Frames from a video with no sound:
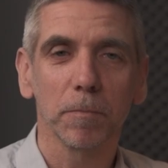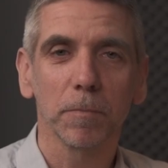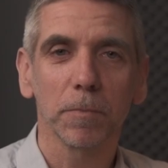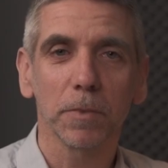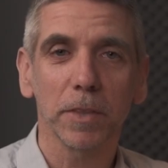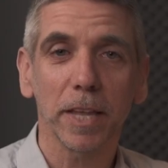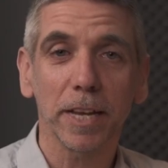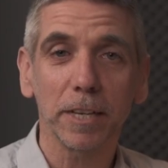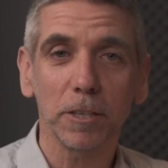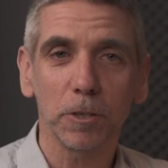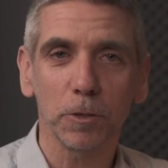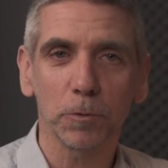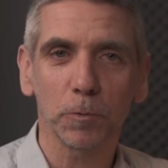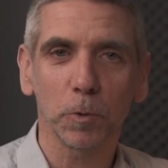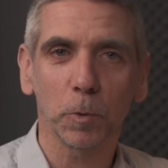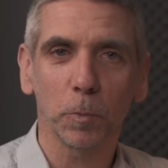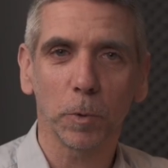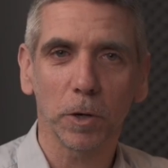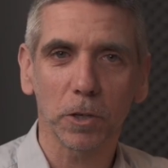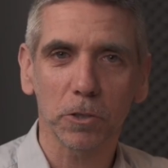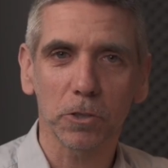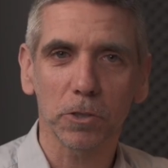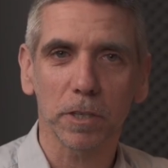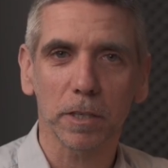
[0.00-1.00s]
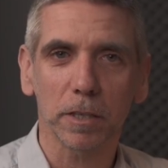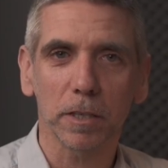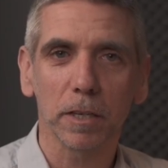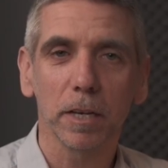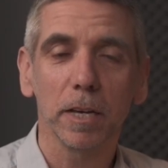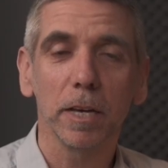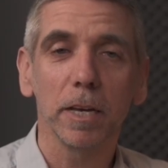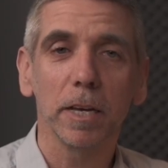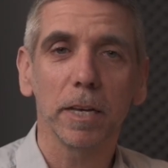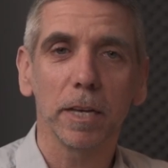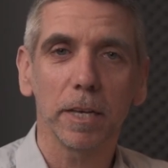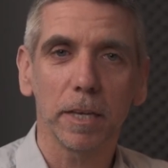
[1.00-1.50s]
Thank you for watching.
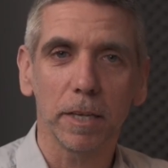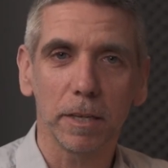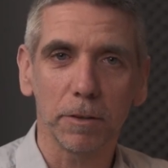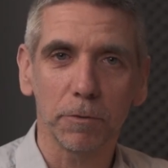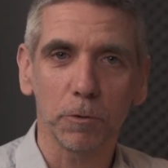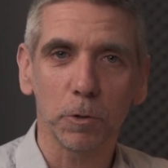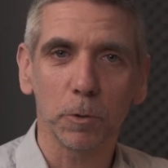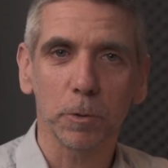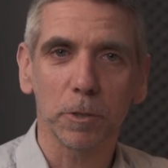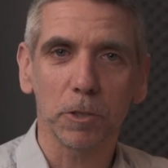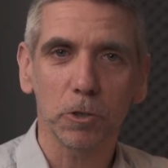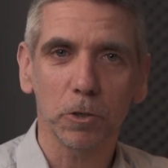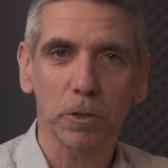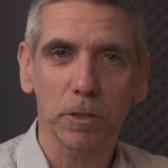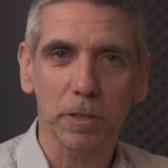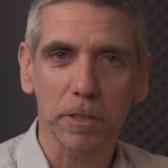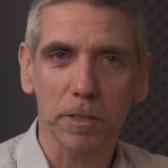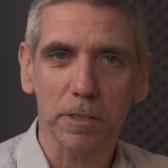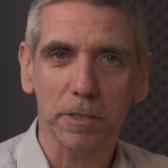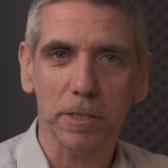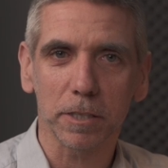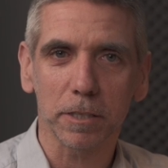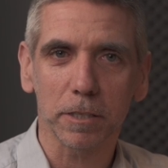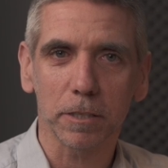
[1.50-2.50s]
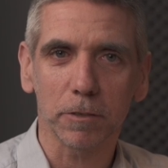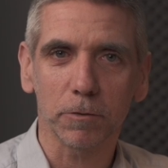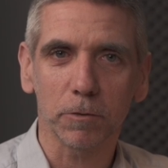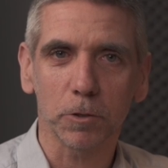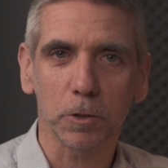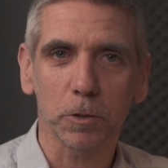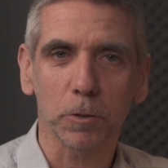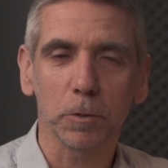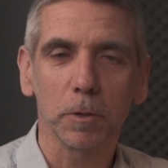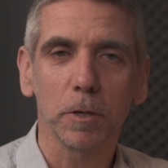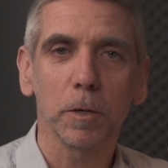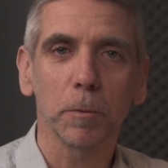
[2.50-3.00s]
If you enjoyed this
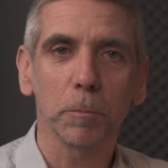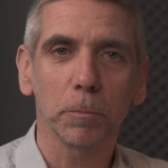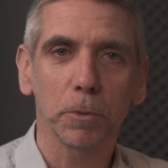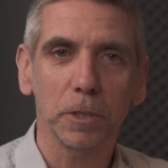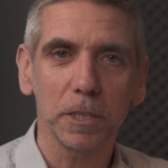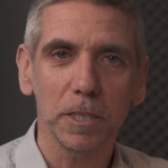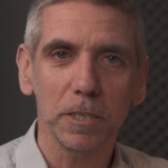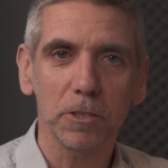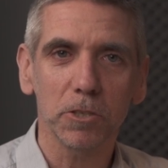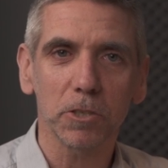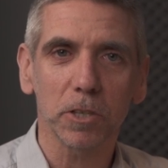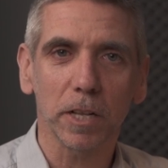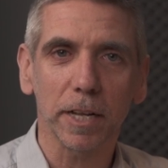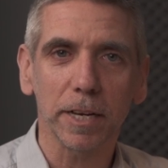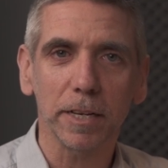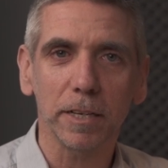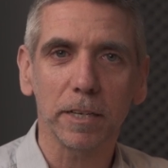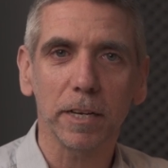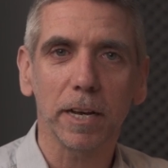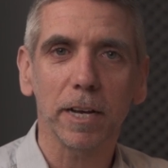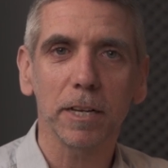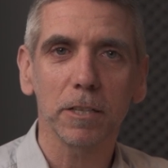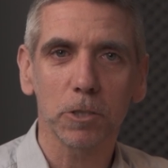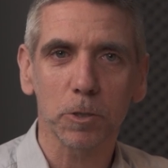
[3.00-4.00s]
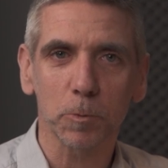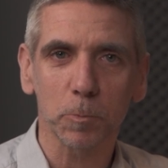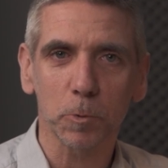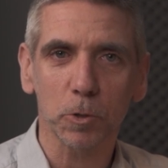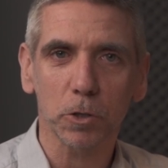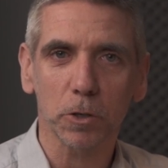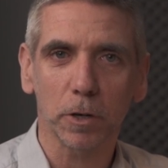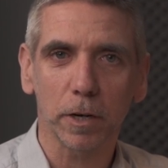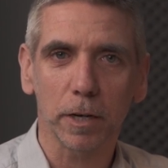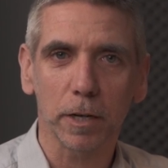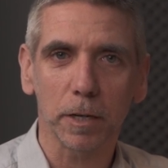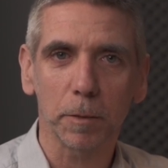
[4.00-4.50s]
interview, please like and
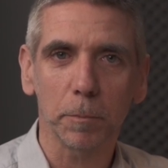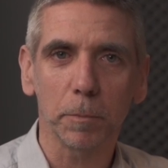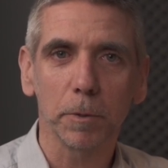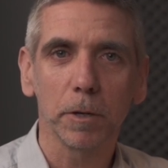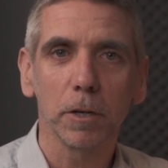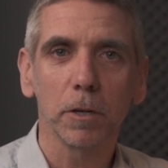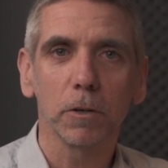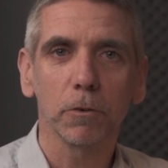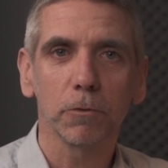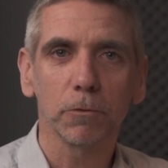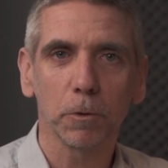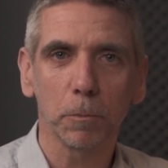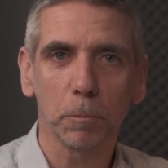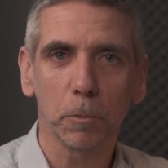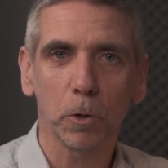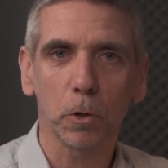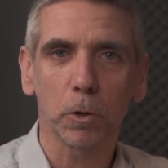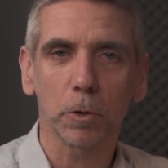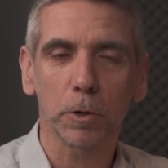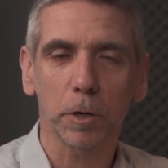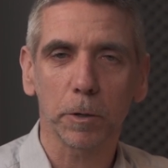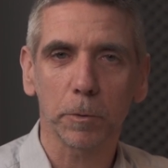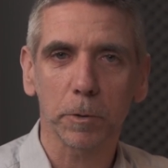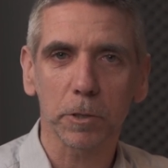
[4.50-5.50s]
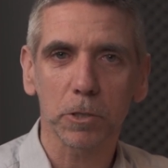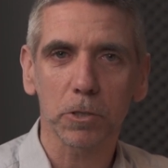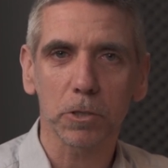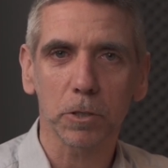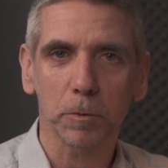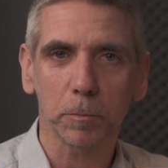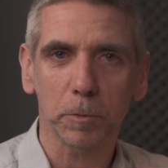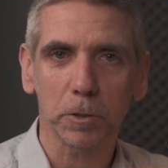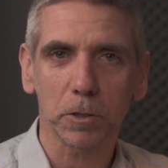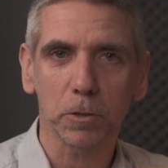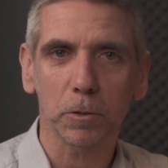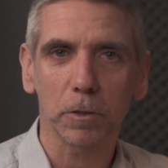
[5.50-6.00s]
subscribe for more
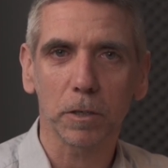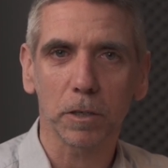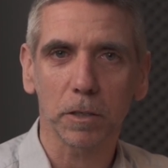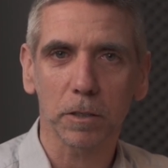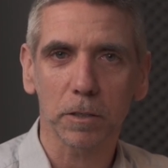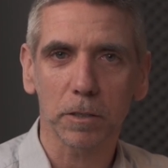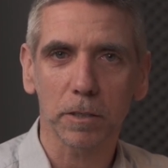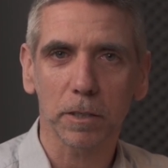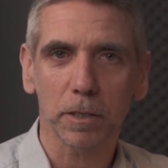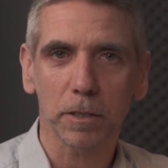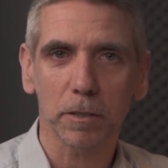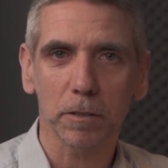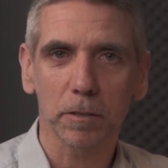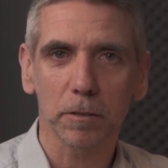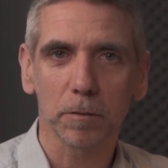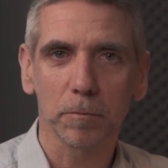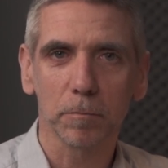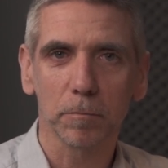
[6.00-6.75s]
OSW content.